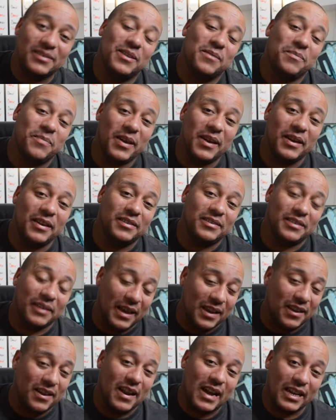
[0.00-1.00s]
the bead to
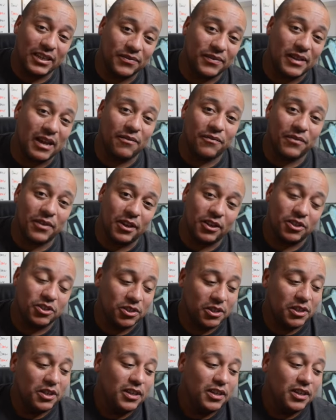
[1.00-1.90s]
get the nice flat finish,